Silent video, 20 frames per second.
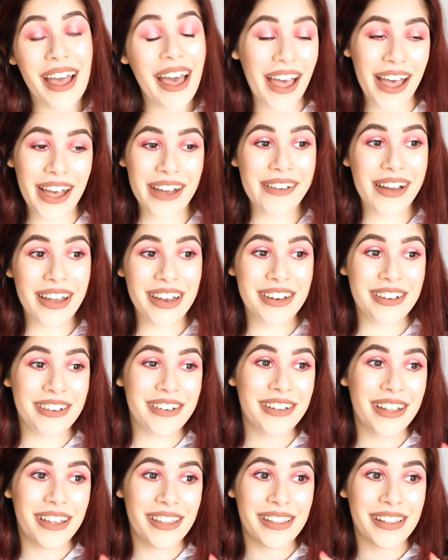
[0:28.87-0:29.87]
how I do
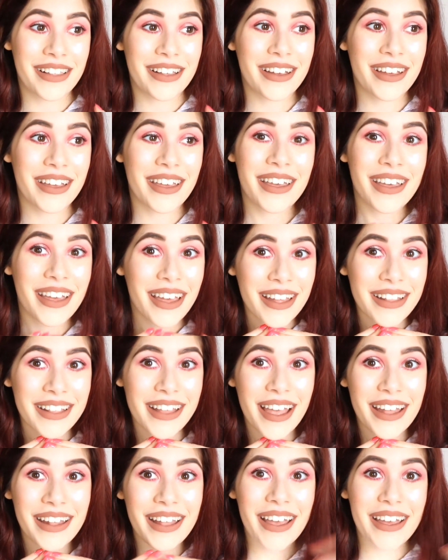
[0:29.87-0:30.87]
this look,
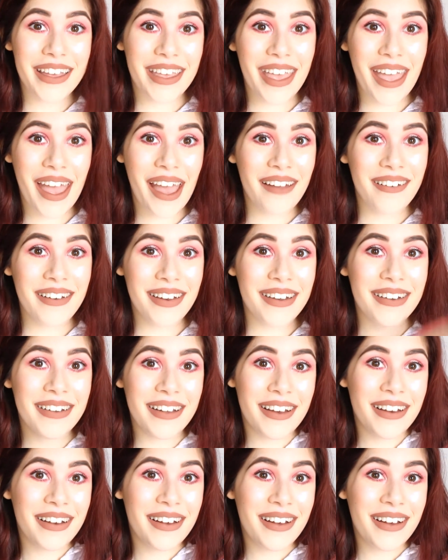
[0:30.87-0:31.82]
then carry on